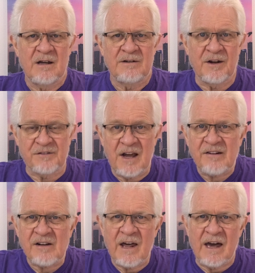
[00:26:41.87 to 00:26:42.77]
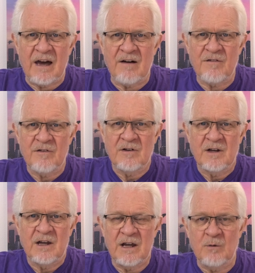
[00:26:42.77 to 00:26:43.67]
does Tesla have
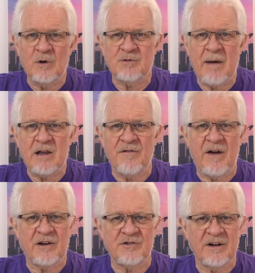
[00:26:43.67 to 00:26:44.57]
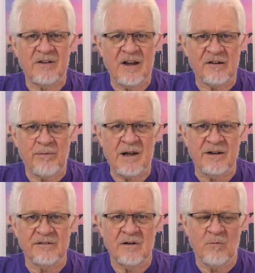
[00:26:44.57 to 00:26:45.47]
in which manufacturing takes
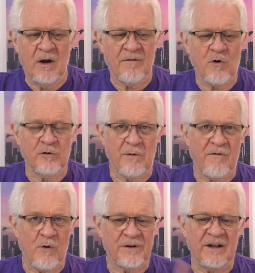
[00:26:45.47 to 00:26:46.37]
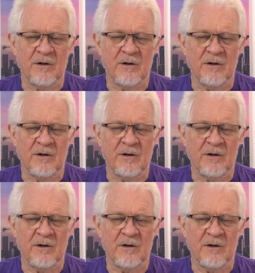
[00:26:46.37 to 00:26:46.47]
place? Well, of course, we've always had